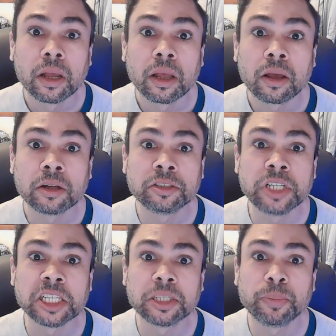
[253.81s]
Because
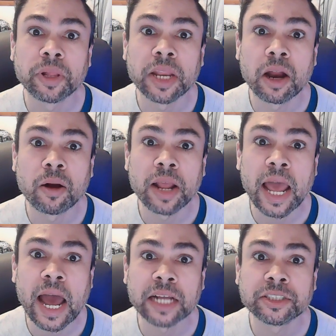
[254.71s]
disciplinary
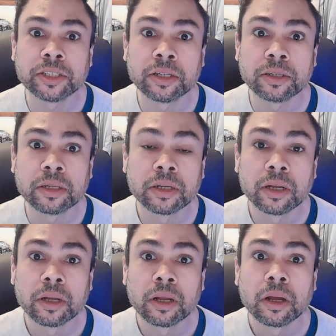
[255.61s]
action
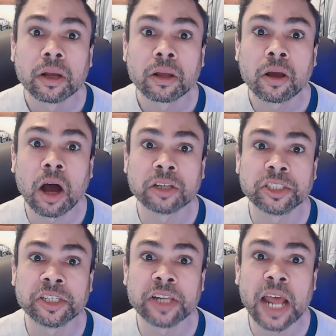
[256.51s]

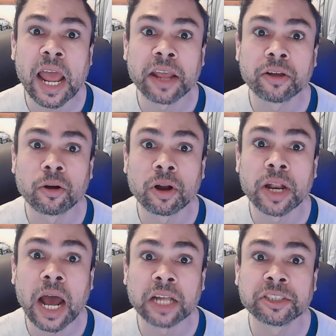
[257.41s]
causes anger and
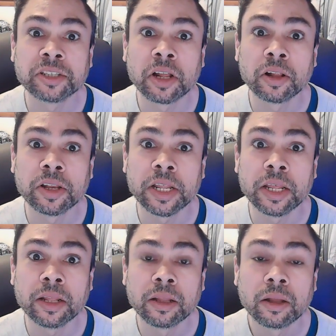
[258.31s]

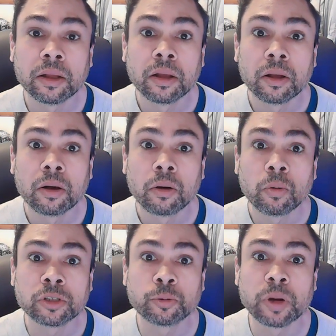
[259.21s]
hostility,
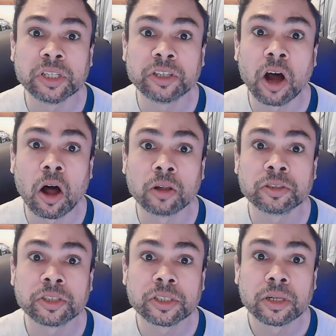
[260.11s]
which
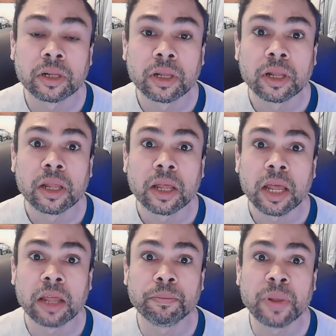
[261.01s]
results
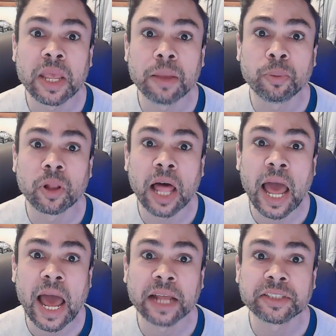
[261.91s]
in people
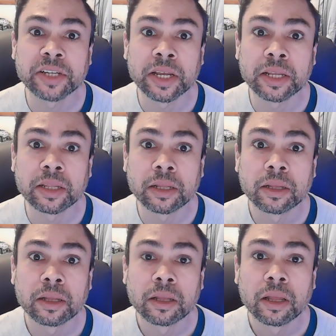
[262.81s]
acting
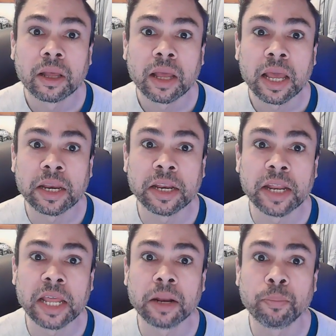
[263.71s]
in an
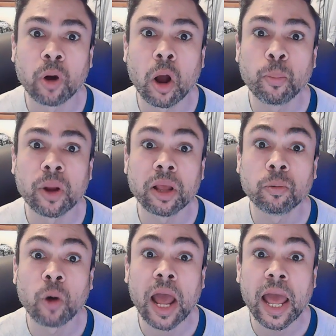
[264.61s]
inappropriate
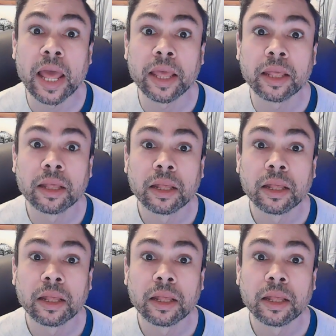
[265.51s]
way